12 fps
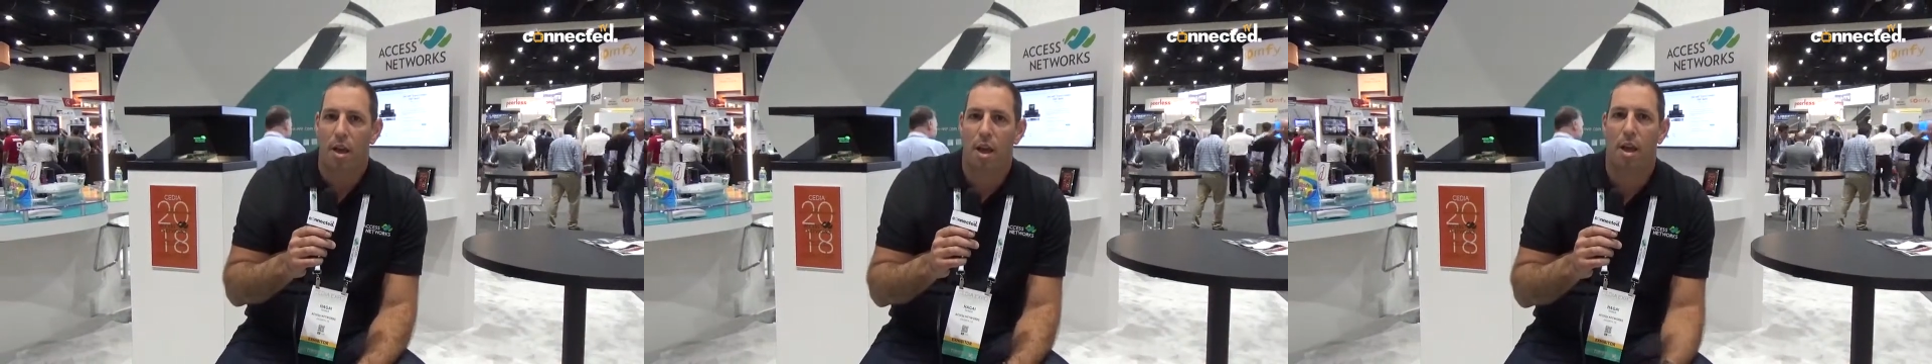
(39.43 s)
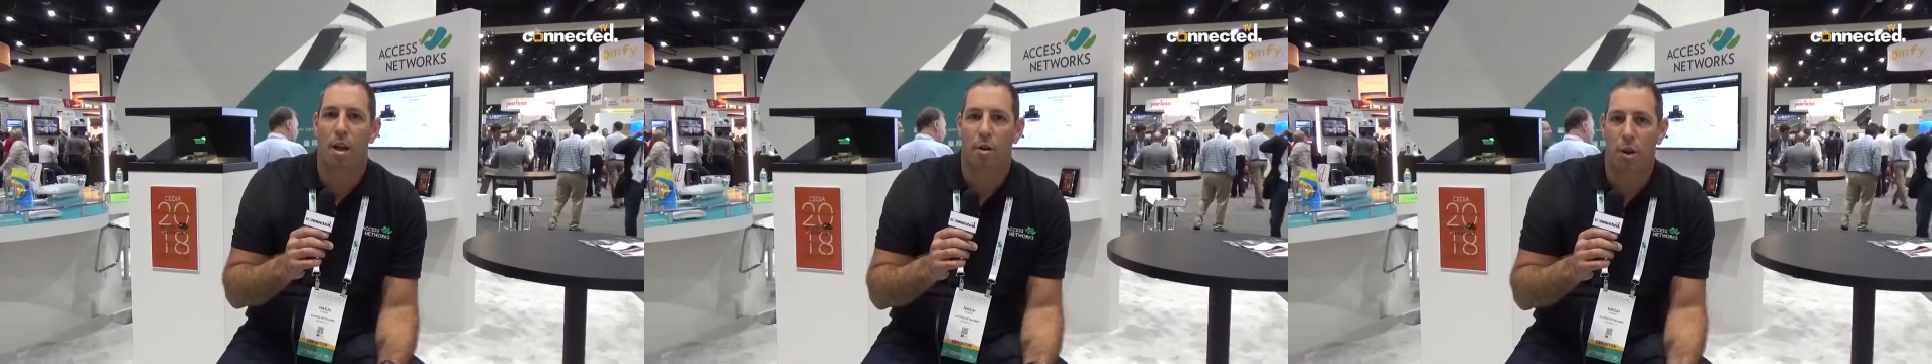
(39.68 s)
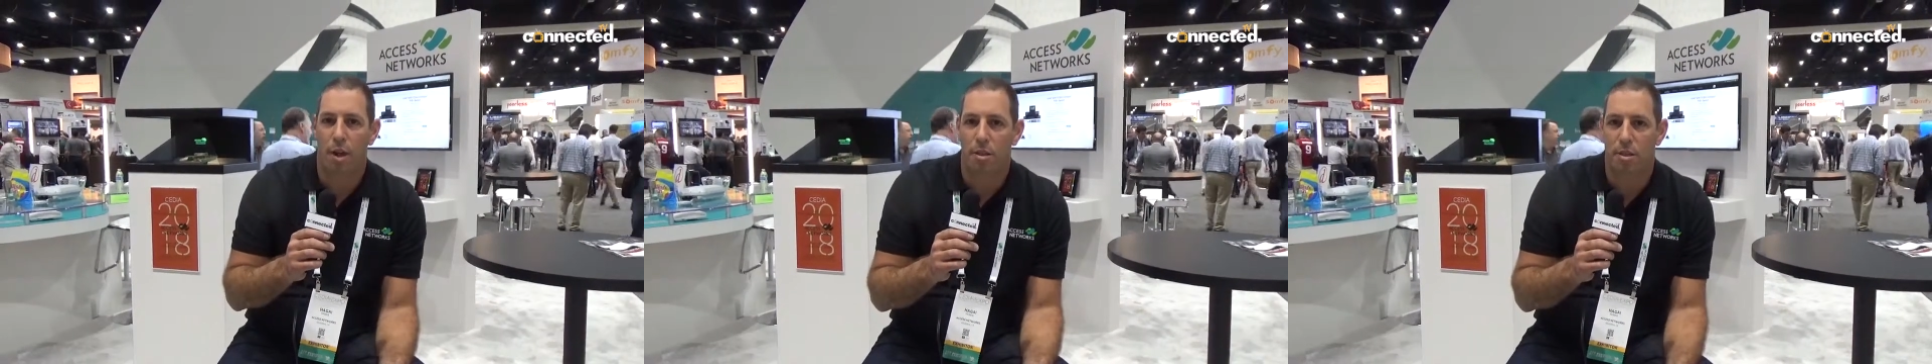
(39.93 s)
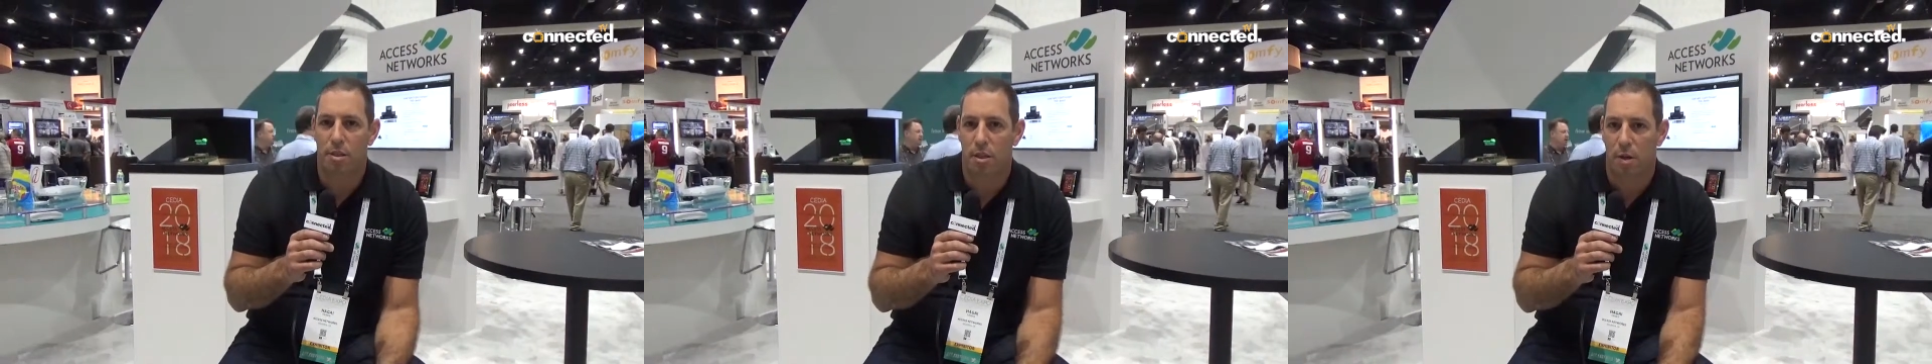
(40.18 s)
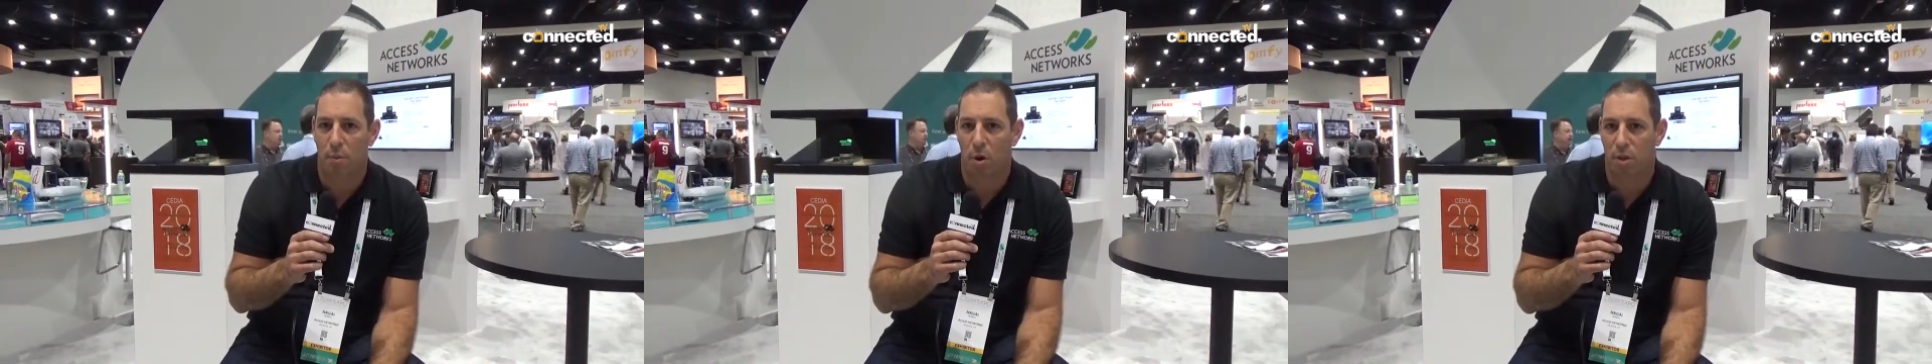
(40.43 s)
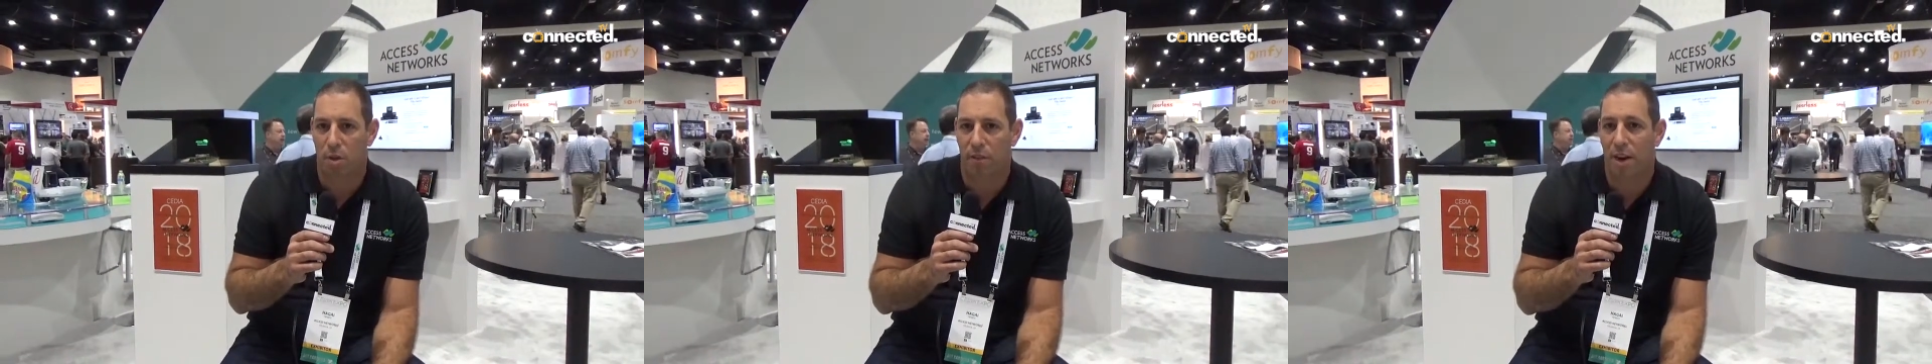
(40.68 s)
increase in
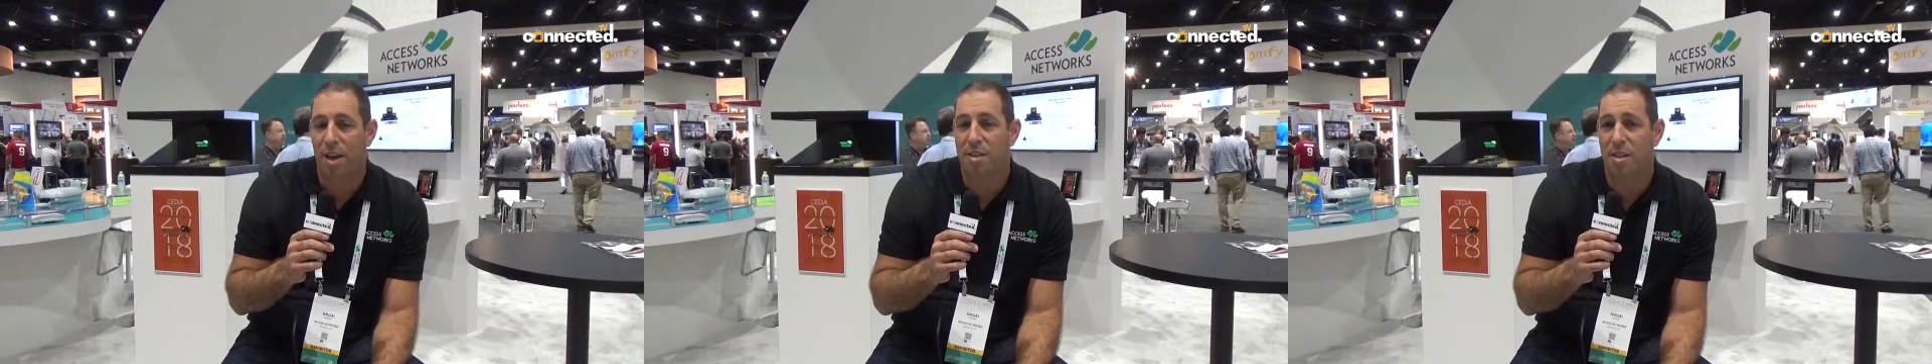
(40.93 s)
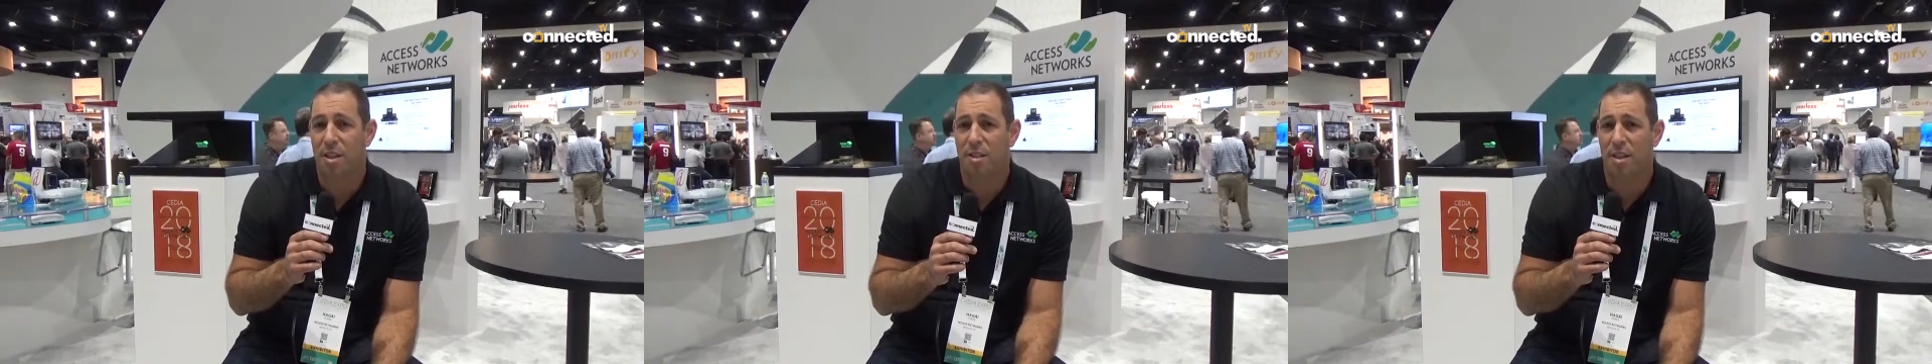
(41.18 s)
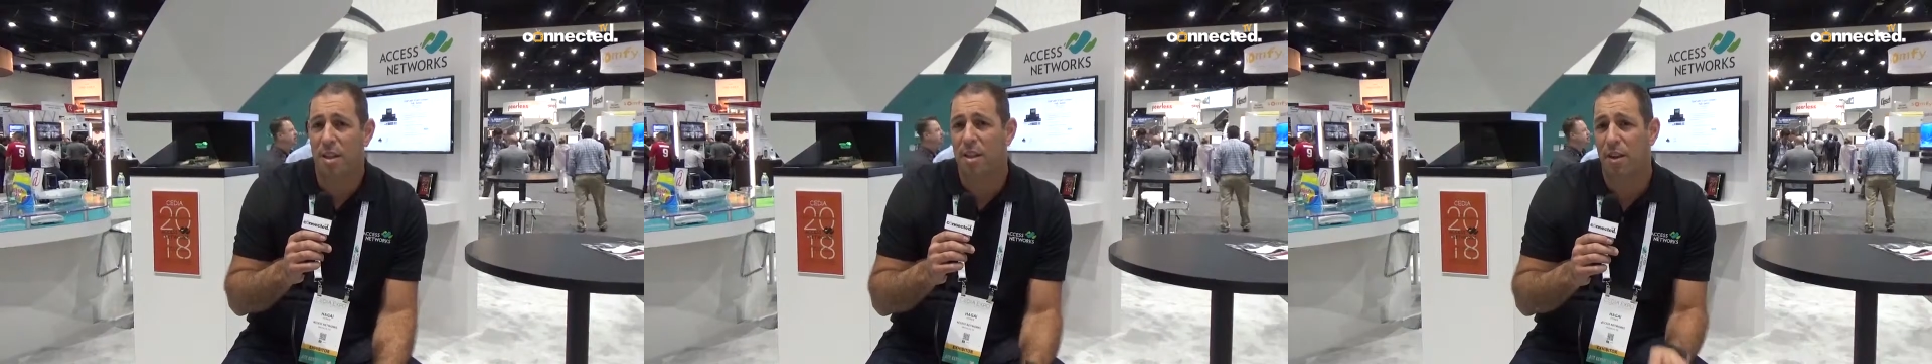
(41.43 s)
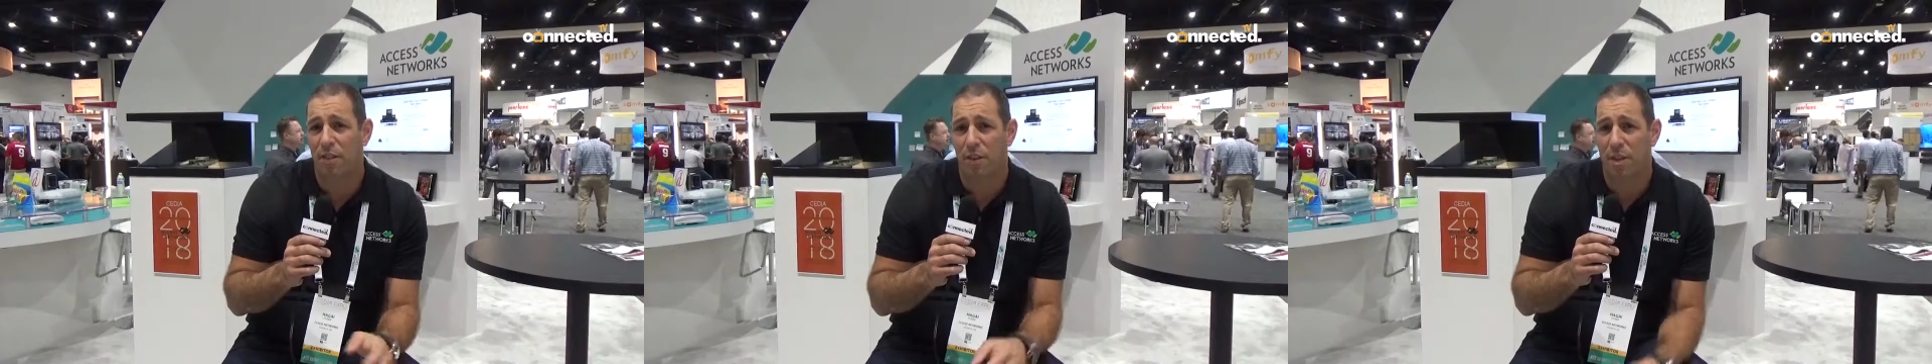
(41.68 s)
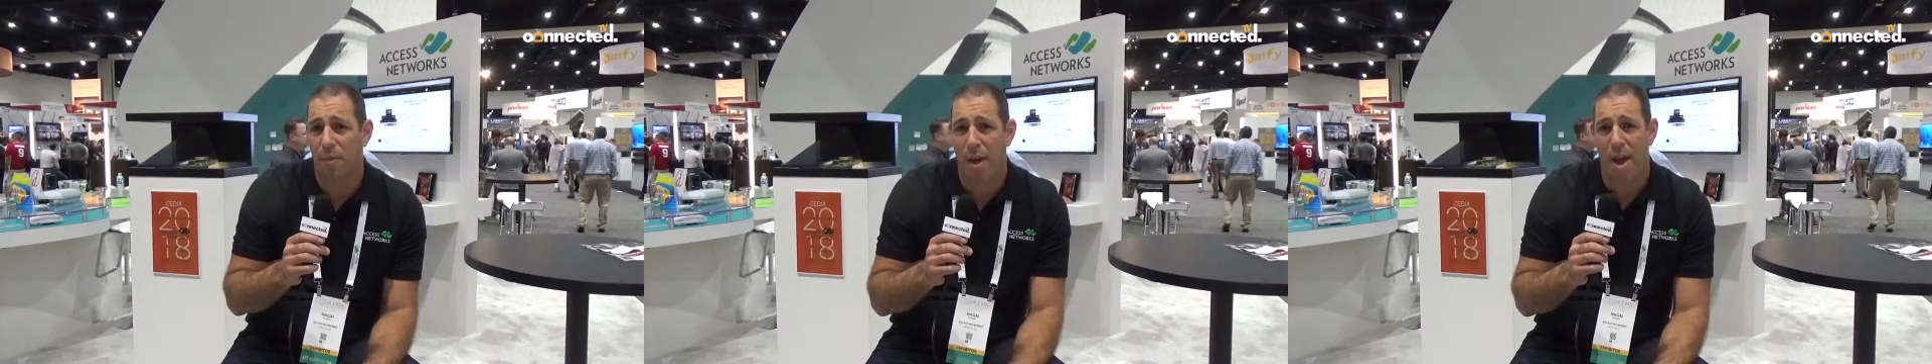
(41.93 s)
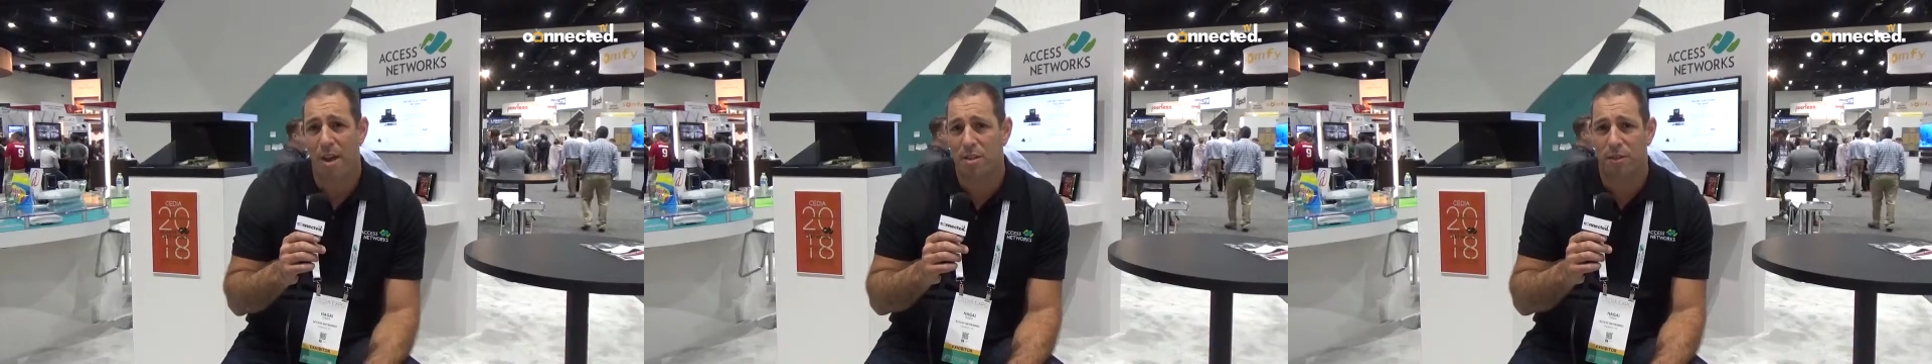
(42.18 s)
both devices and the different demands.